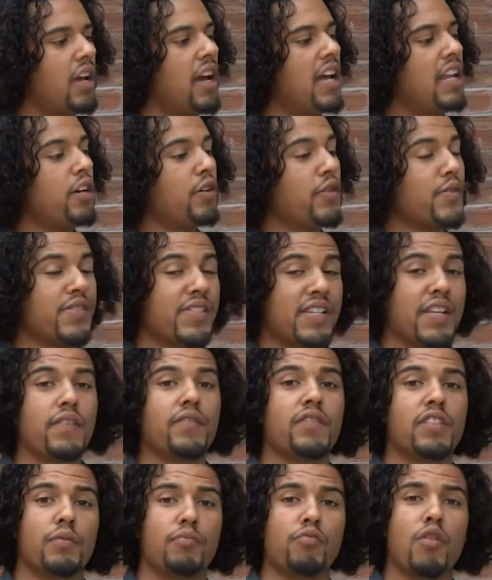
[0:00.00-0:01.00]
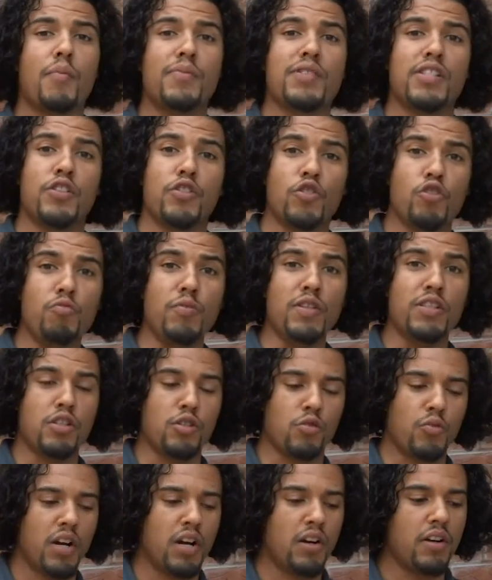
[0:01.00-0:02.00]
A little tip for the property newbies
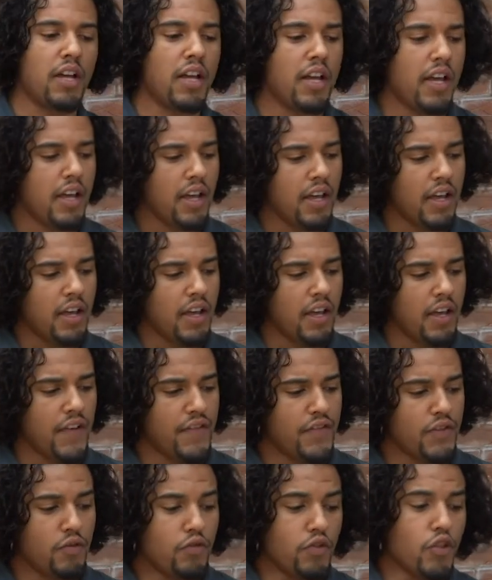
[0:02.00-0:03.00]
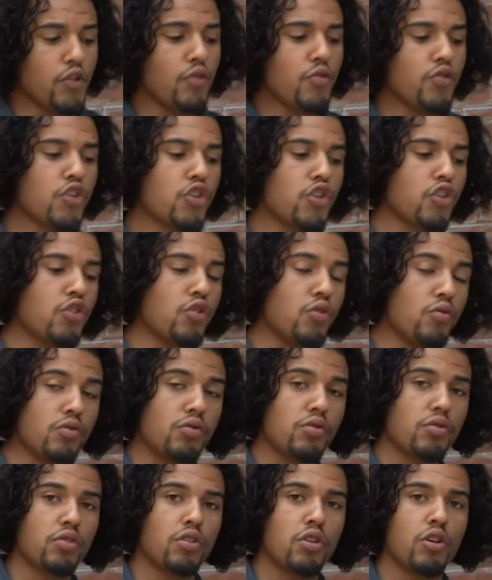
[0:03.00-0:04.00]
as well. If you do
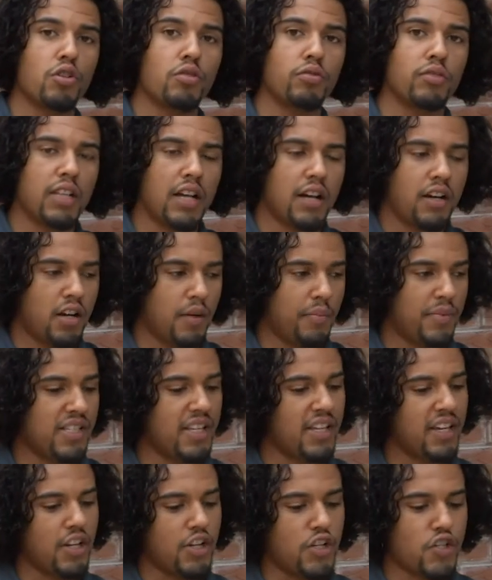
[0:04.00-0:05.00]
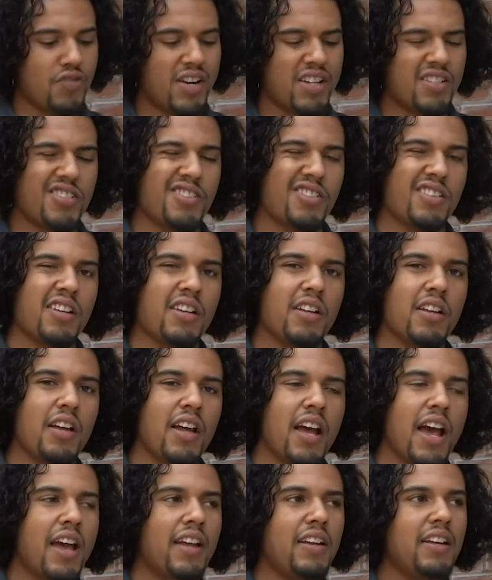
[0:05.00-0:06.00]
choose to go down a particular strategy,
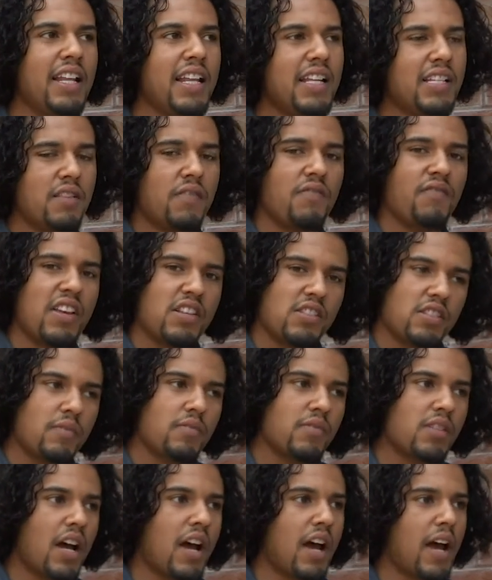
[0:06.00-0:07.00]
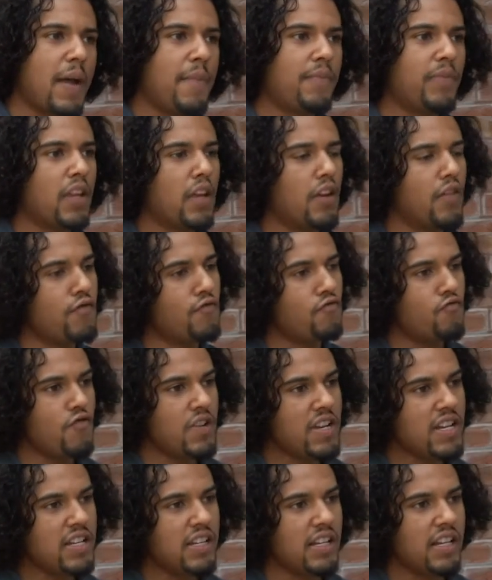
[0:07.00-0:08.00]
at least invest some time
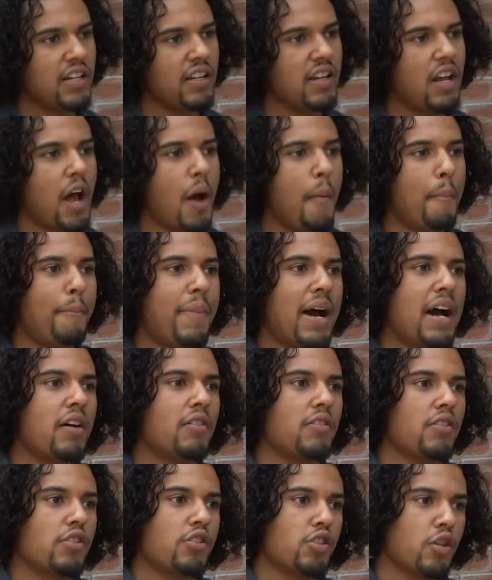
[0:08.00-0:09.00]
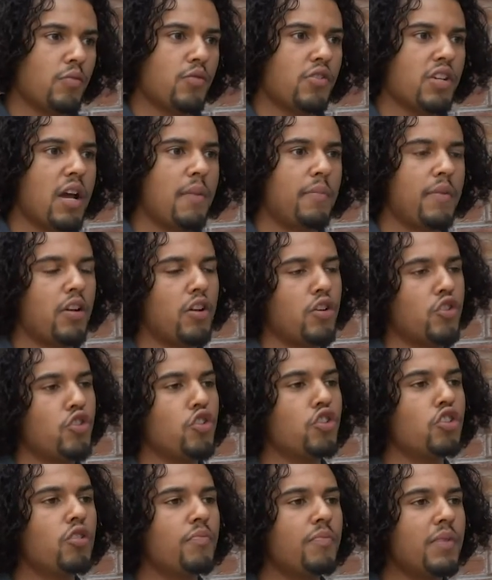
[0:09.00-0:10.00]
reading about the subject, because
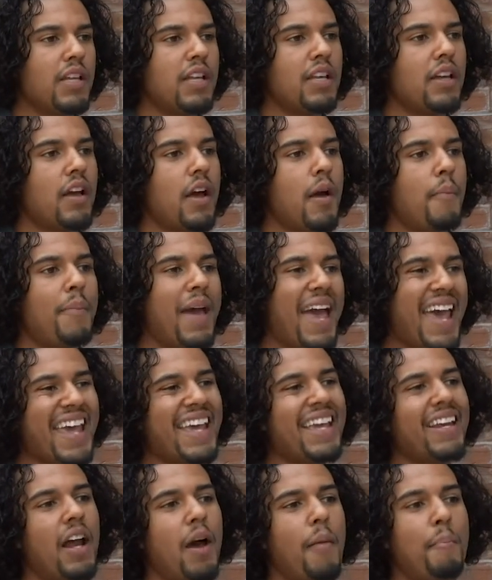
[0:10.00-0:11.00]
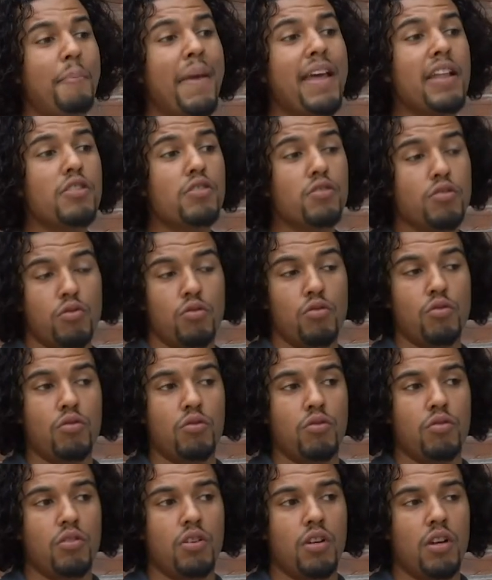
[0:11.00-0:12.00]
you could be paying a mentor
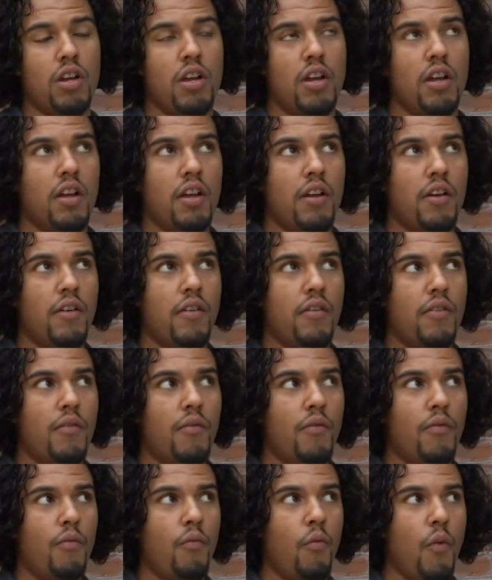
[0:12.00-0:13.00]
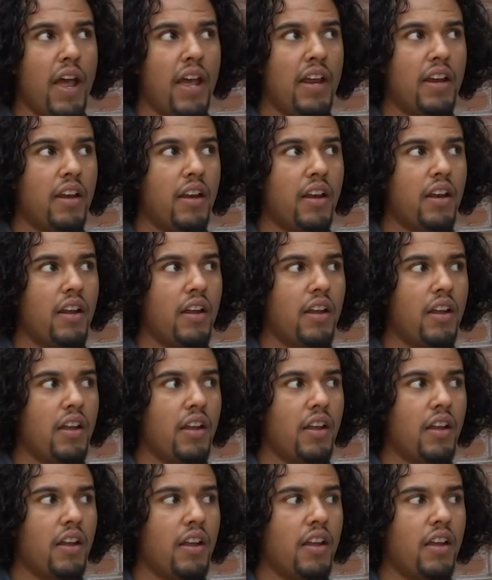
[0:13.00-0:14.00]
when
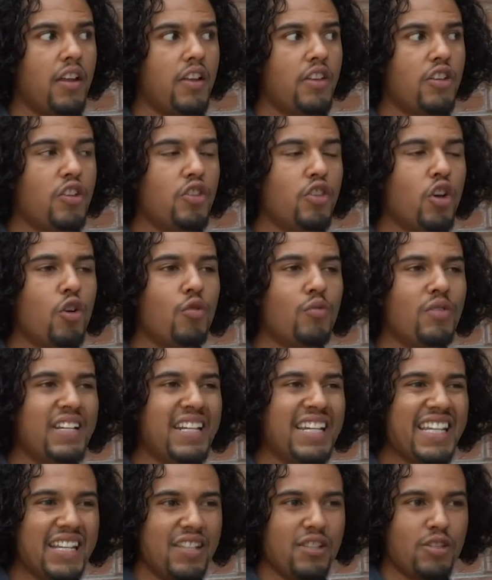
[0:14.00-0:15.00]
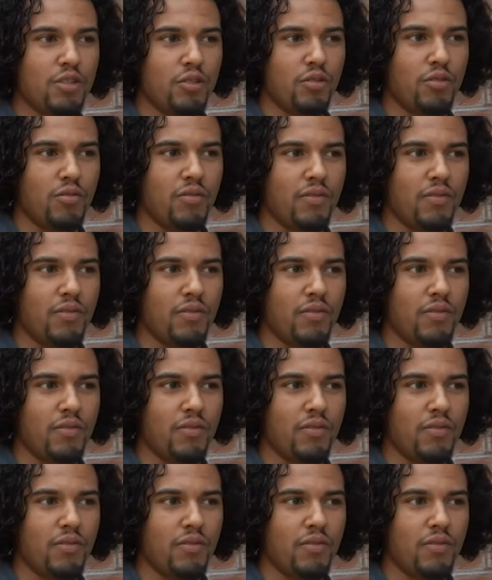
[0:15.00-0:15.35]
you don't need to.